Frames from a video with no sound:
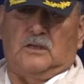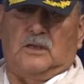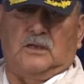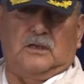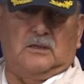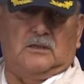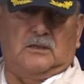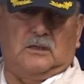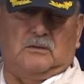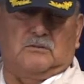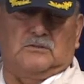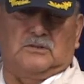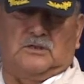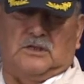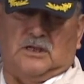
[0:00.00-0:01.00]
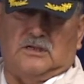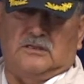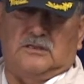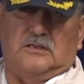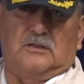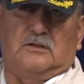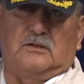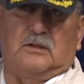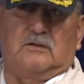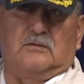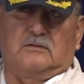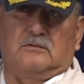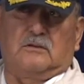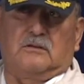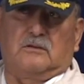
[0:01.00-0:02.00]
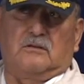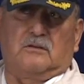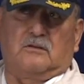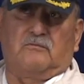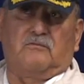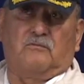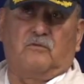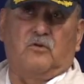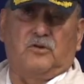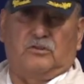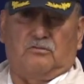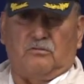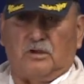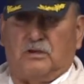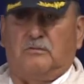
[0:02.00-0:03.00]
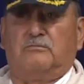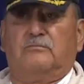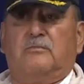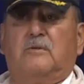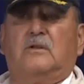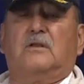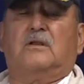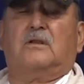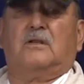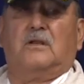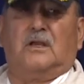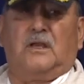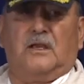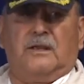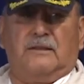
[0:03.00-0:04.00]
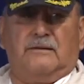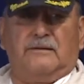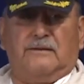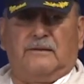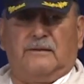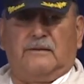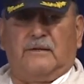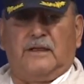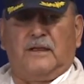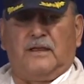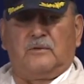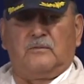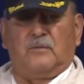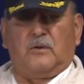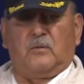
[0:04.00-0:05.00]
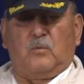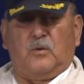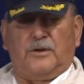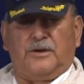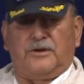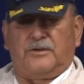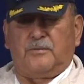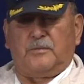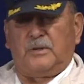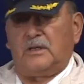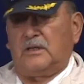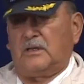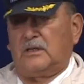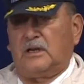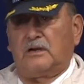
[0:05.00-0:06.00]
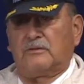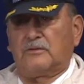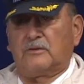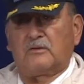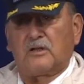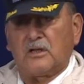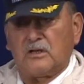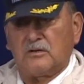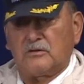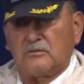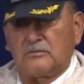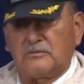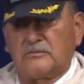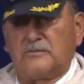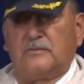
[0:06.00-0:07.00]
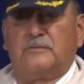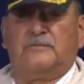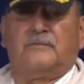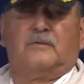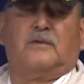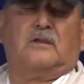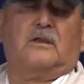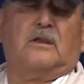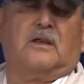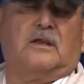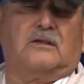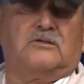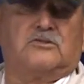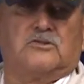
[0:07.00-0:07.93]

that was in 1943. Uh, and uh, I had I wanted to be an aerial gunner. And